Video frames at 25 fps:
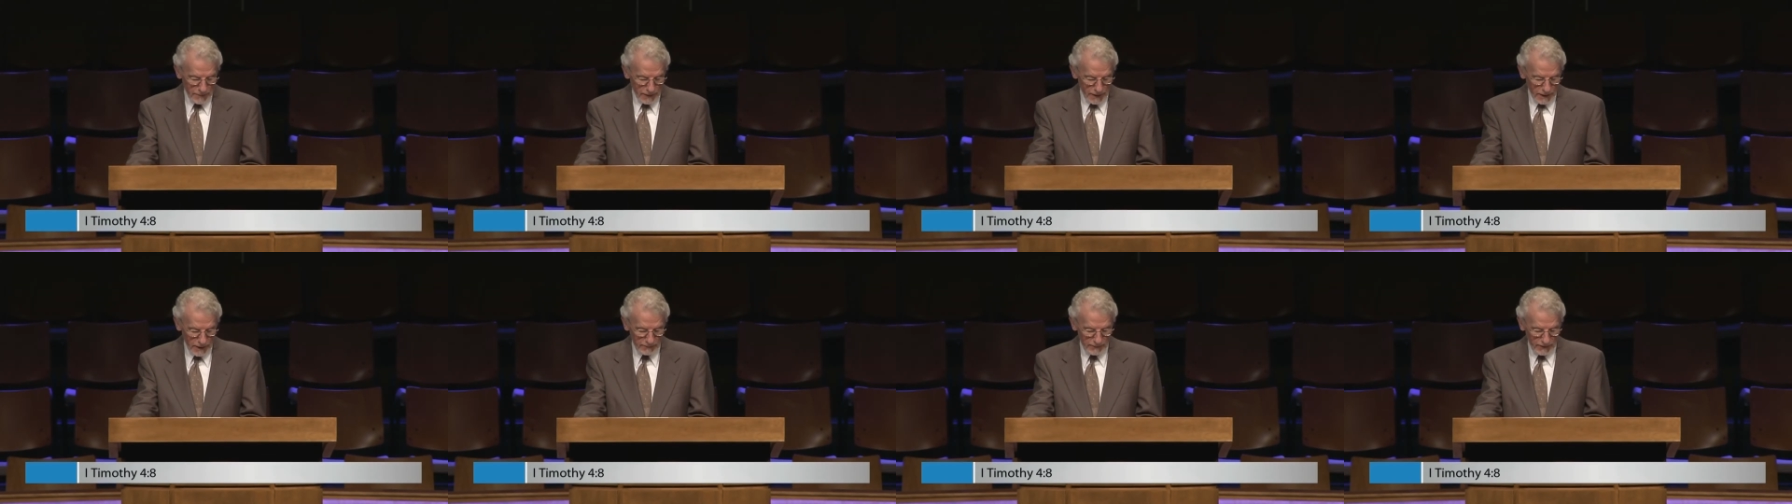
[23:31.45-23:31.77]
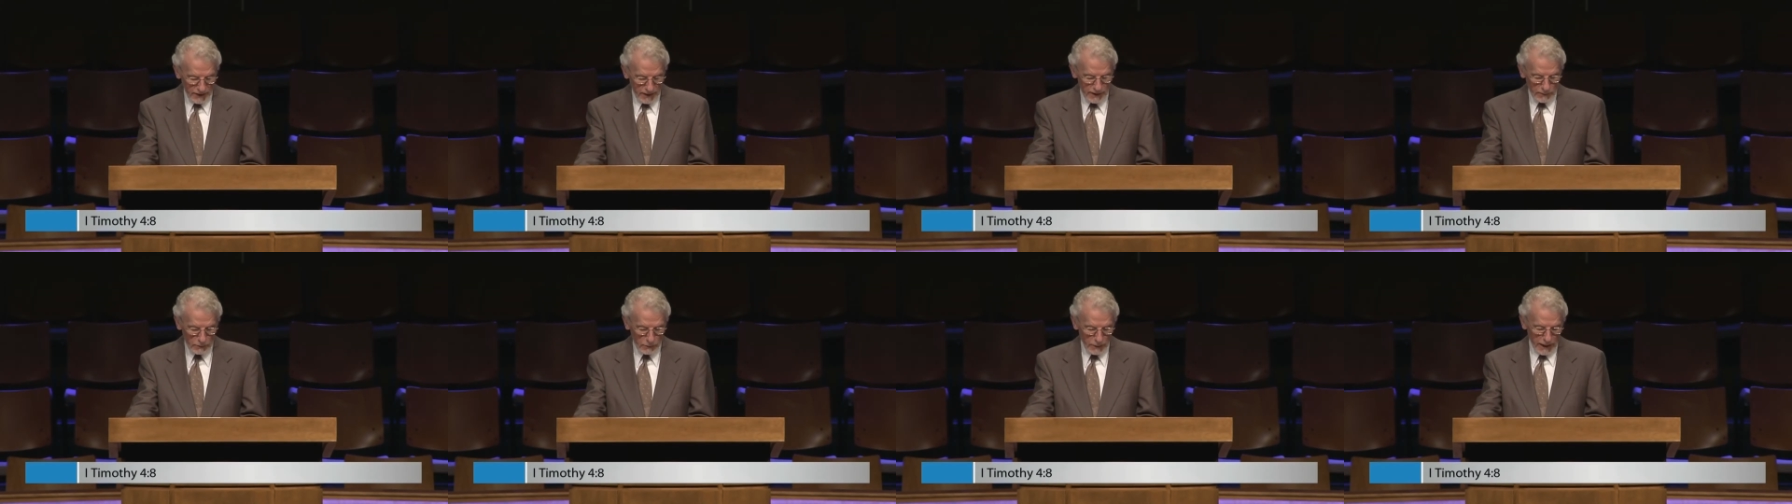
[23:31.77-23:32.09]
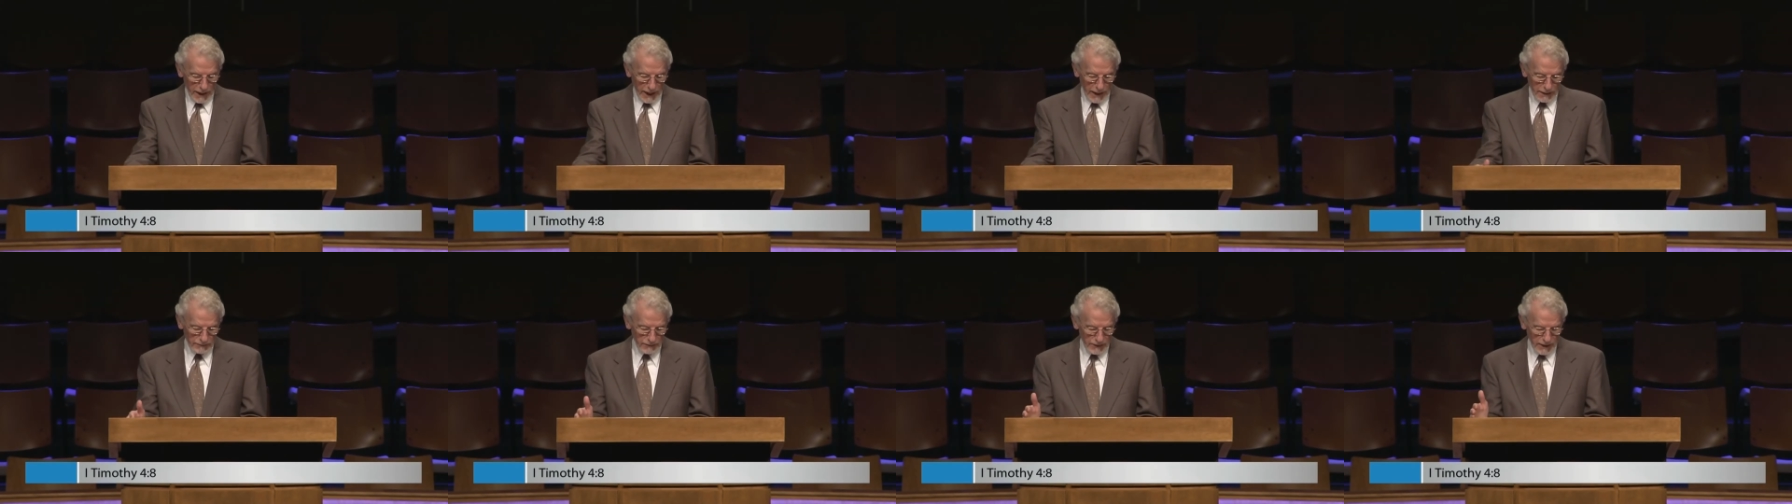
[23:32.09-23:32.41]
If anyone
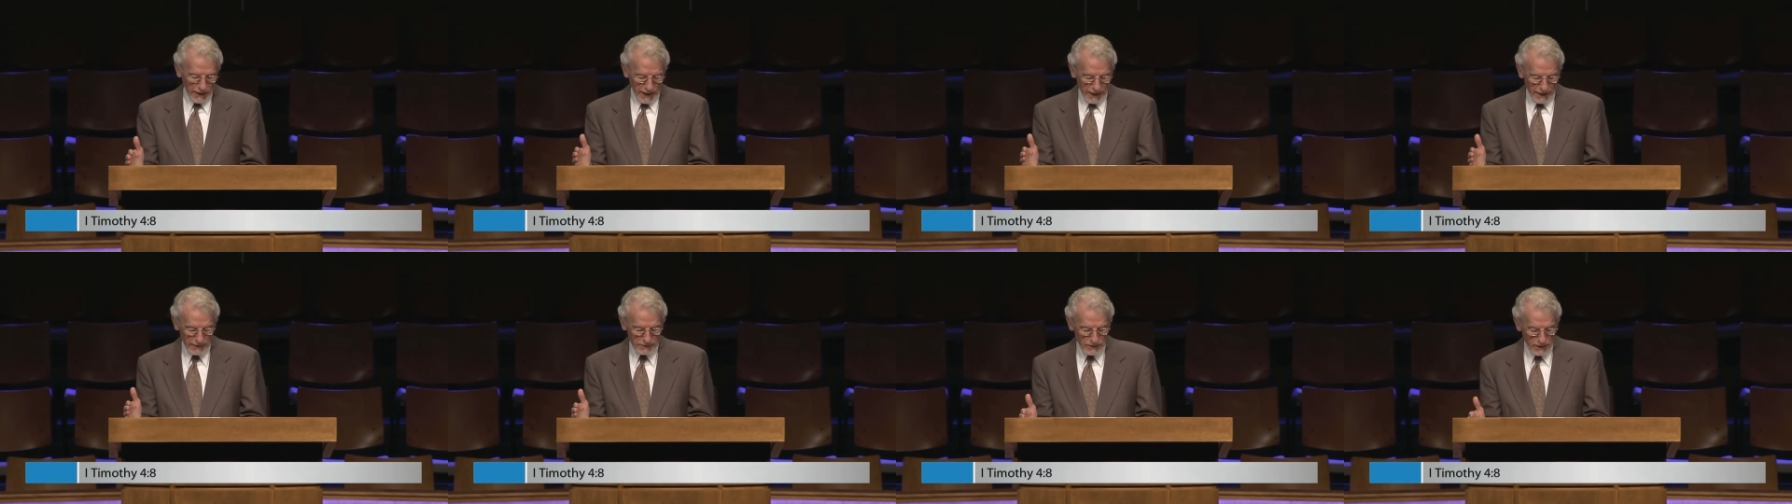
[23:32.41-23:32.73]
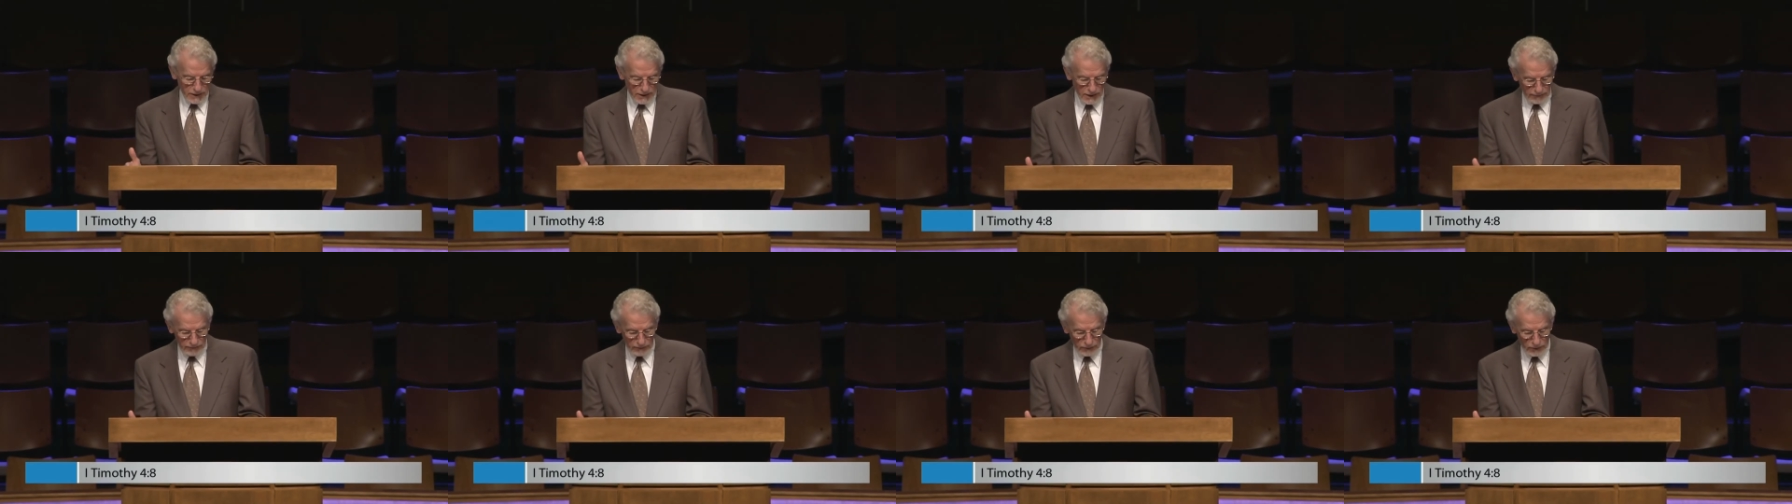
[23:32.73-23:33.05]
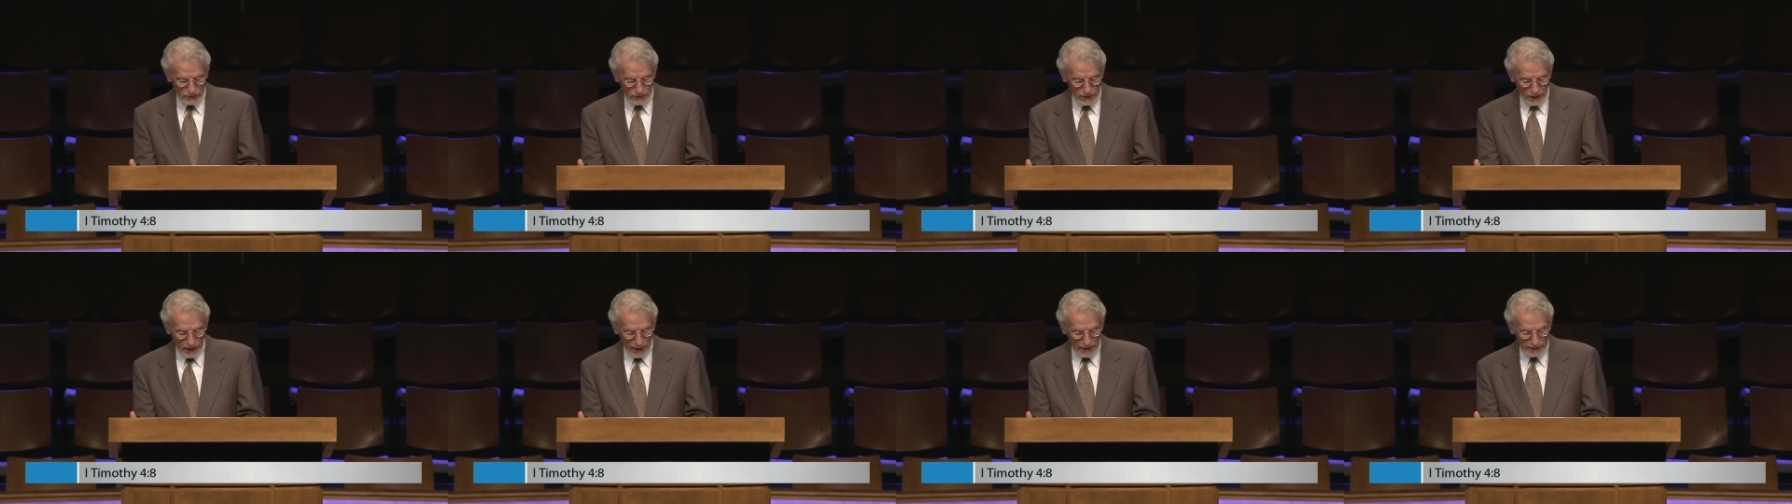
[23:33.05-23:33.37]
advocates a
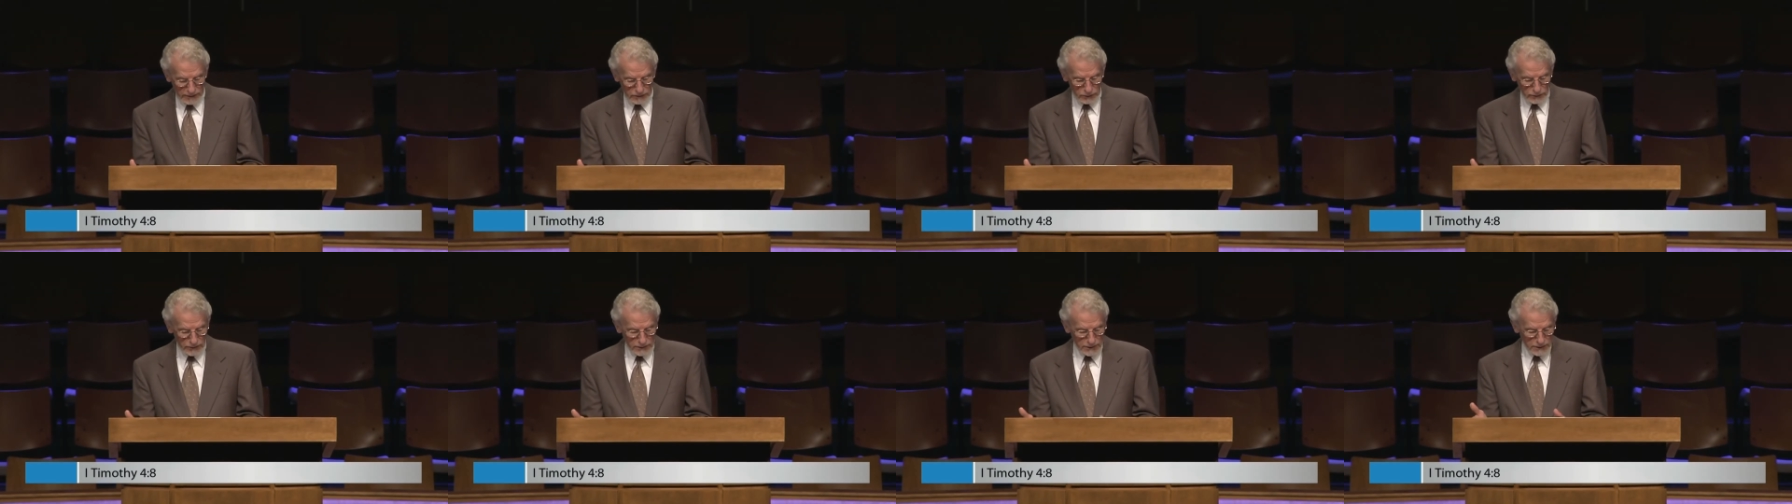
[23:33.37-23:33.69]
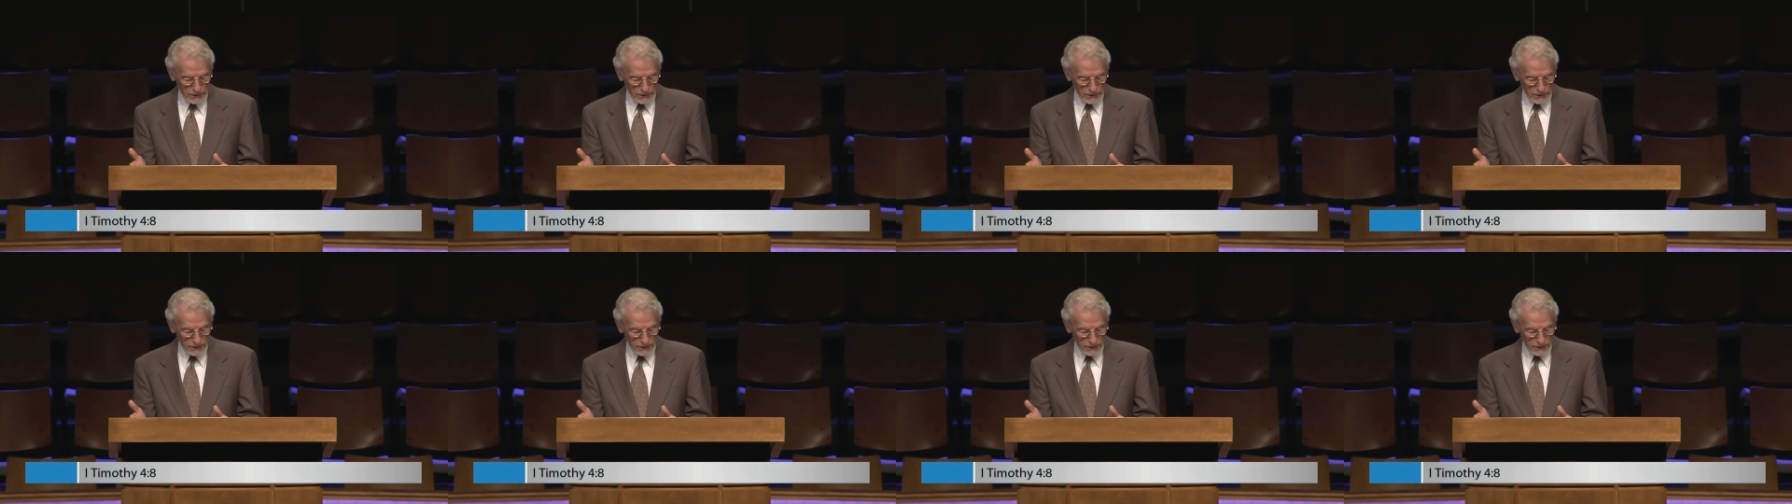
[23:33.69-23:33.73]
different doctrine